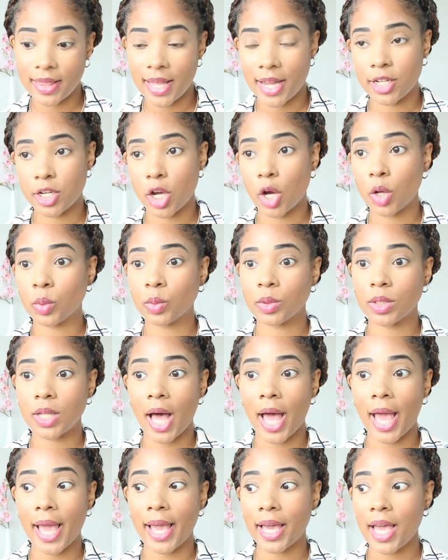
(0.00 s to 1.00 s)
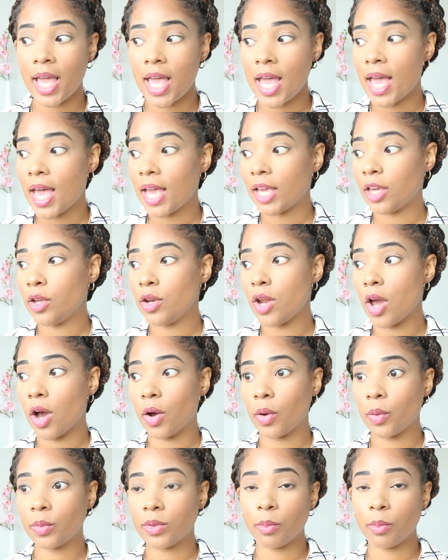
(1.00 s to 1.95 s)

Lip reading: They don't like, you know,